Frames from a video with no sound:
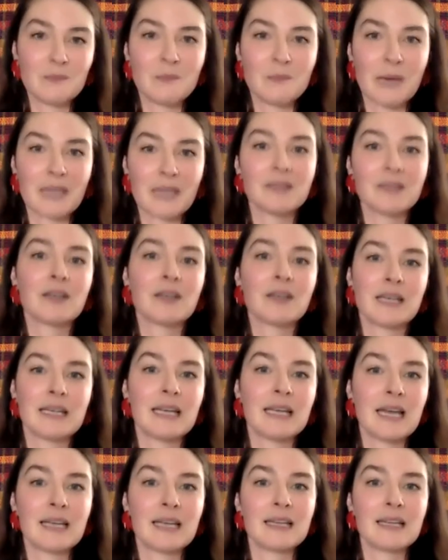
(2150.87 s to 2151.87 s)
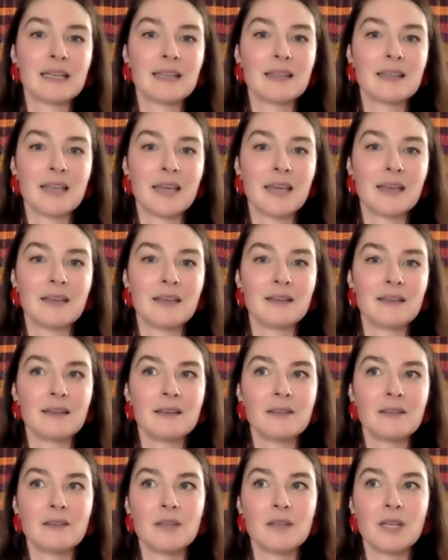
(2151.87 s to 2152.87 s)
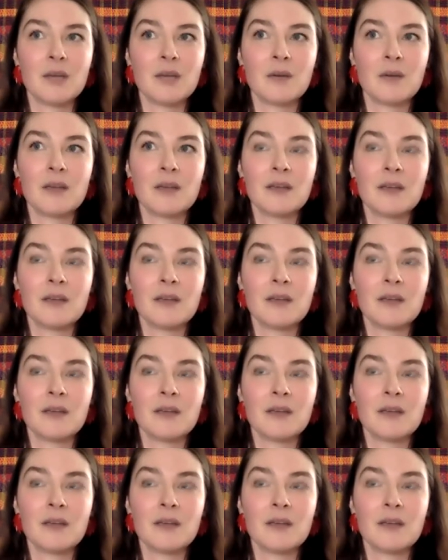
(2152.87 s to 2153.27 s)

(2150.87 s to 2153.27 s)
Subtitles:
by looking at it that, you know,